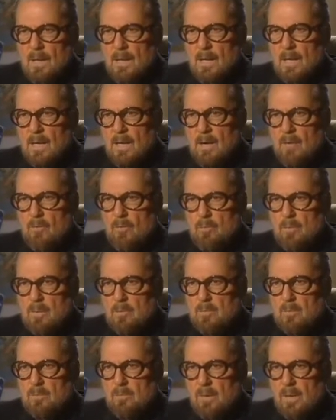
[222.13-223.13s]
And I
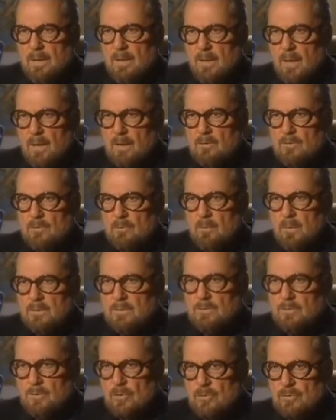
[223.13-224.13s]
remember my doctor, my
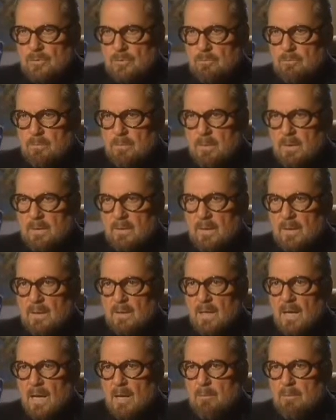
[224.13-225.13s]
surgeon, a
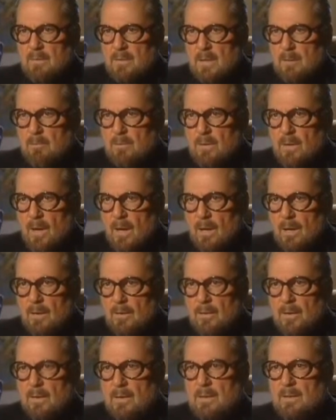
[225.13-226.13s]
guy by the name of
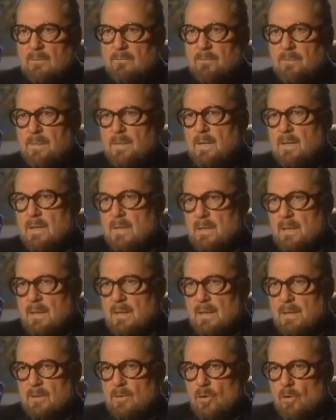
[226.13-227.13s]
Donald Duncan,
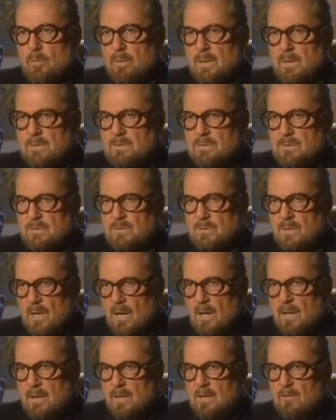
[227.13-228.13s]
he told me, he says,
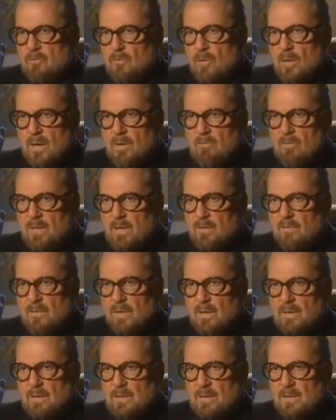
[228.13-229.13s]
Don, if you have
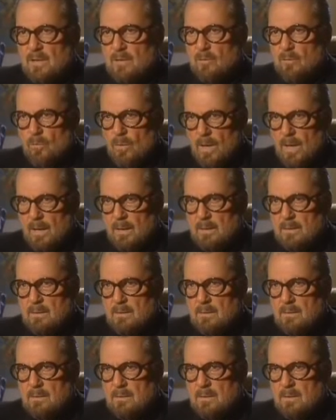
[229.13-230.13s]
anything to get right,
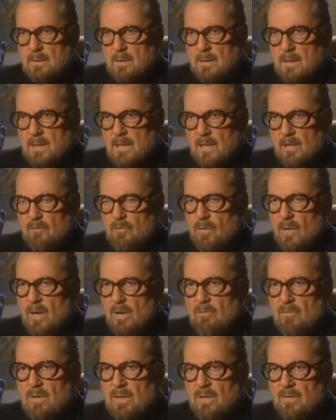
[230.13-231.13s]
if you
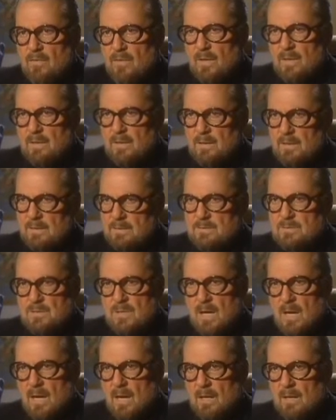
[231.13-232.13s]
have anything to get
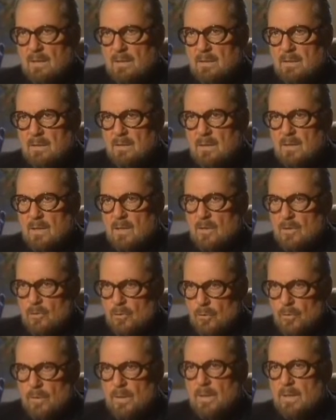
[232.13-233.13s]
signed,
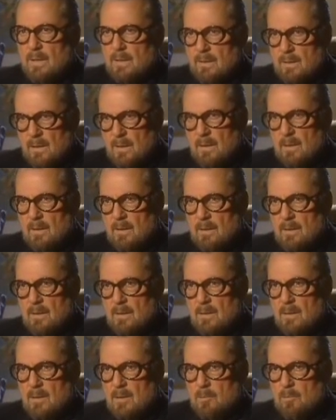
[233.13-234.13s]
you get it done,
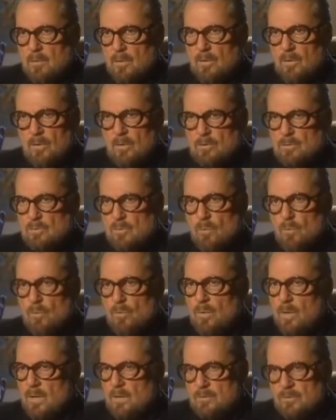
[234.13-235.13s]
because
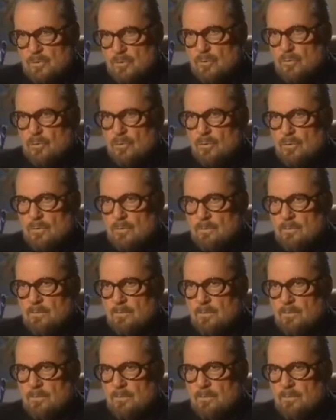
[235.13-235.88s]
we're not sure.